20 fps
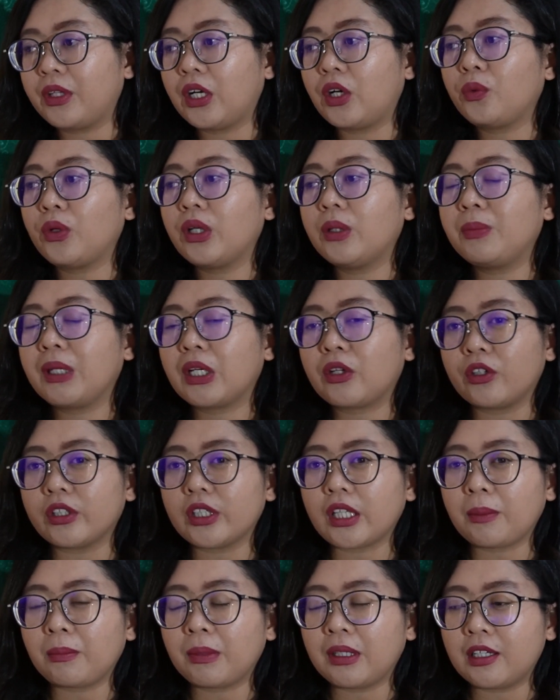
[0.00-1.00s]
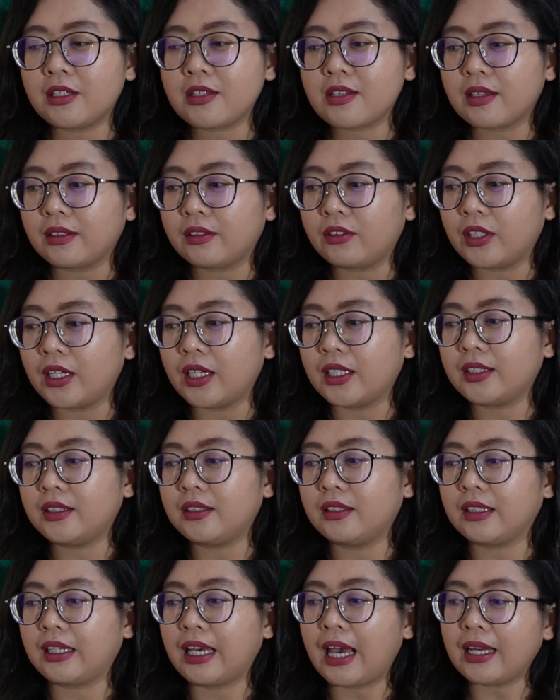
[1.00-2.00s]
there will be contaminants such as
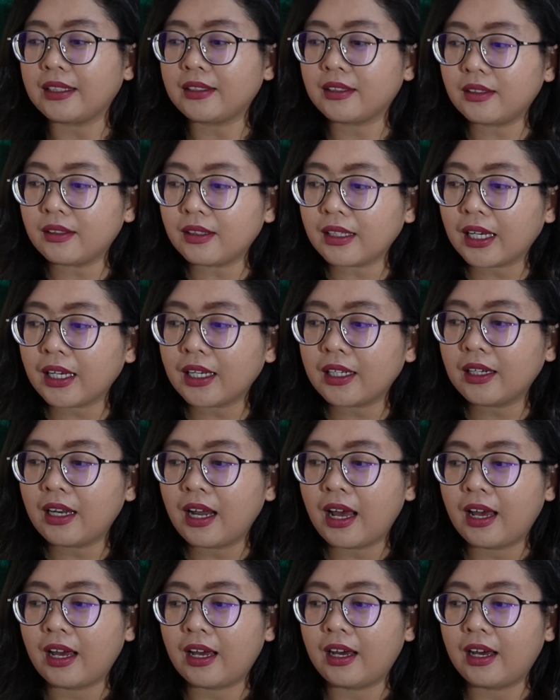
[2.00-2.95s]
the gasoline,